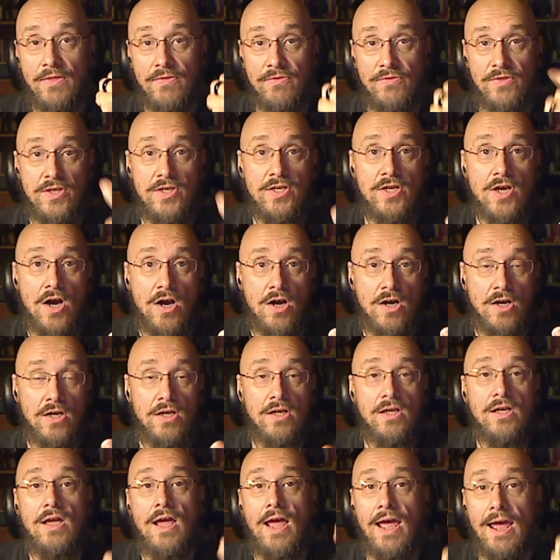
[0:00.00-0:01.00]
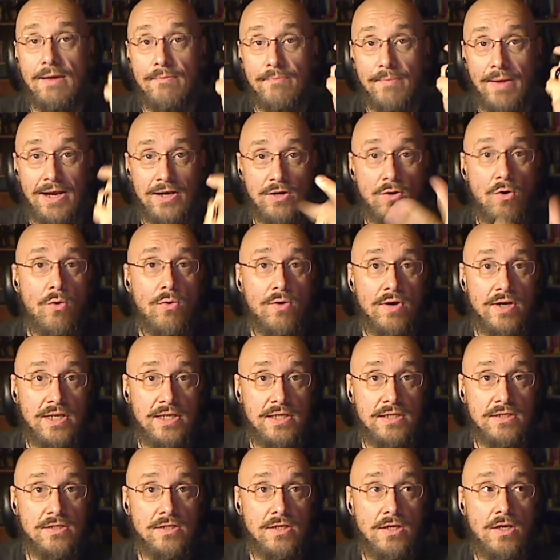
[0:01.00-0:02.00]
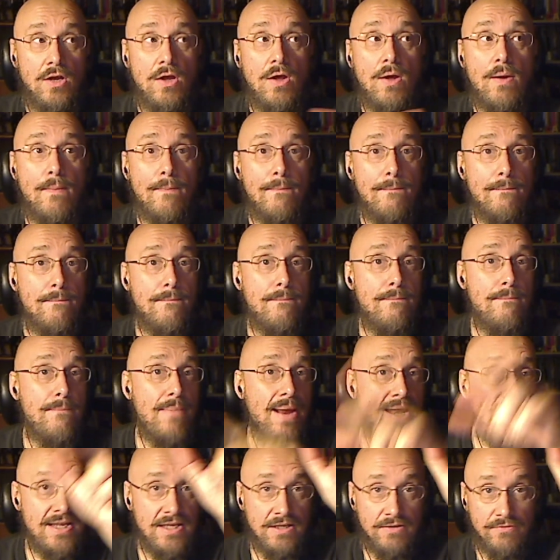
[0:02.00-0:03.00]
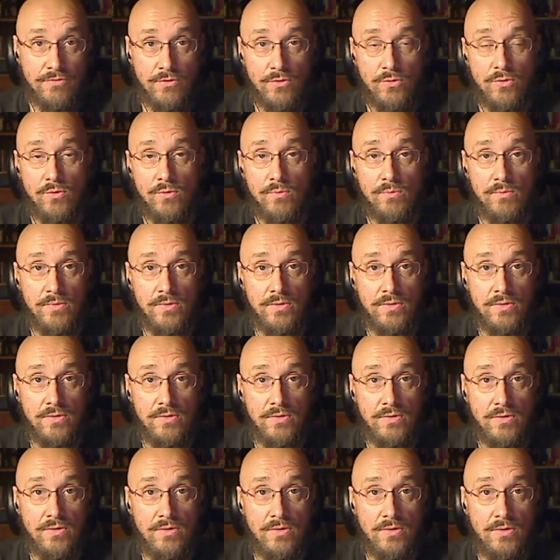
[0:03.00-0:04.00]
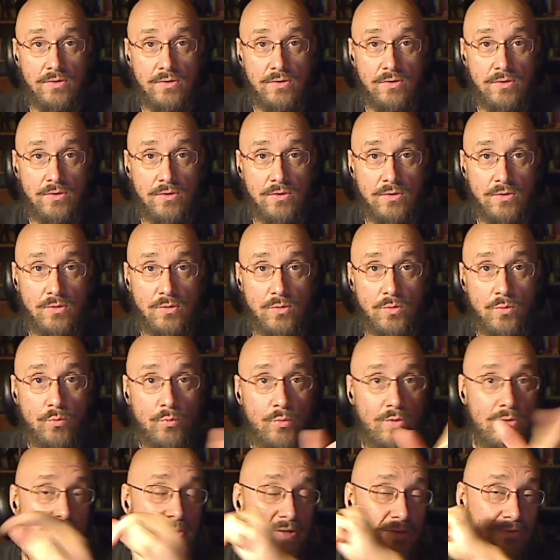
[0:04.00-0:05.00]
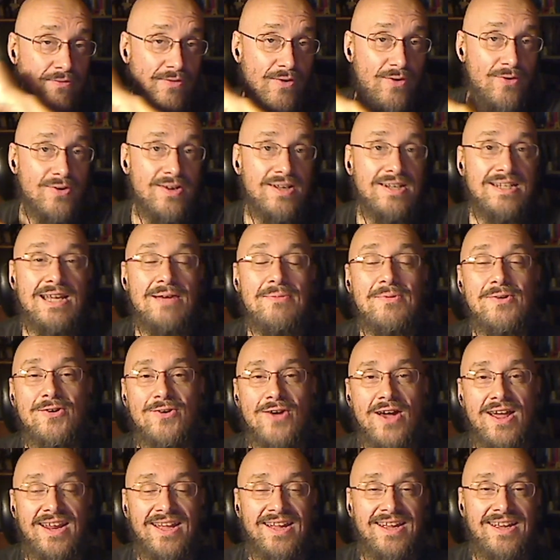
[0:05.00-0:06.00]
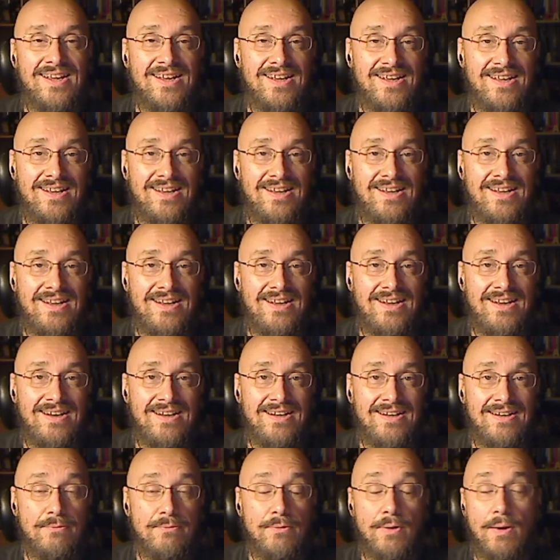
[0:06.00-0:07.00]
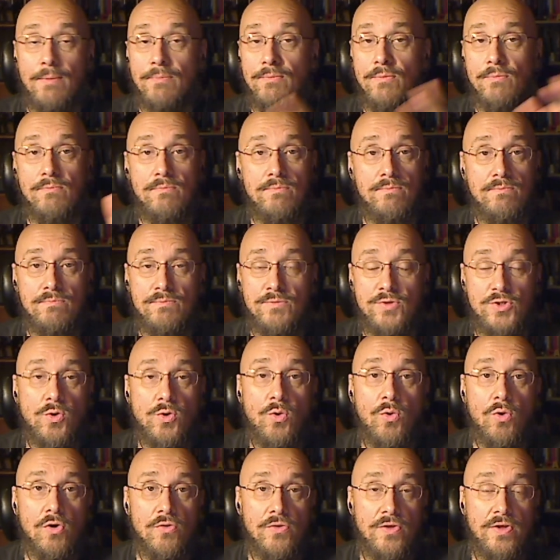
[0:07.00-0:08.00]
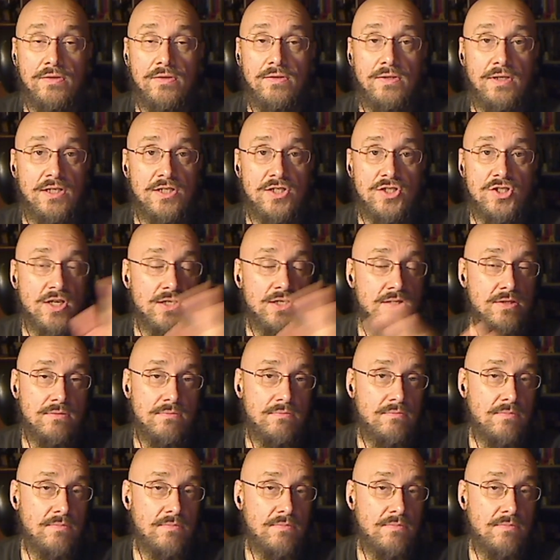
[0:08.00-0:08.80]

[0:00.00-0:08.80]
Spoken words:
the young, and minorities, many of whom would be voting Democratic. If I'm sure that it's just